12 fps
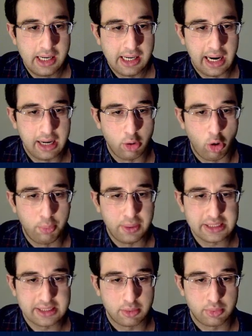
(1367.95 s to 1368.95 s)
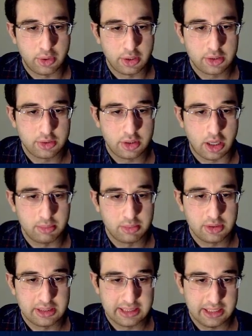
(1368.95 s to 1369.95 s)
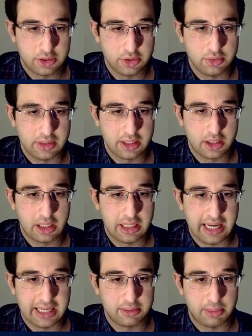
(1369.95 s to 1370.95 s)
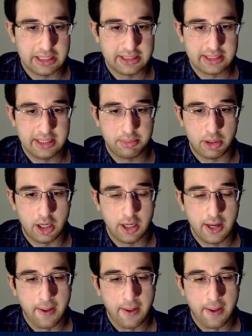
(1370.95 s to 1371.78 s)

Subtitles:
And it opens the rook to come to c2 and collect my c-pawn.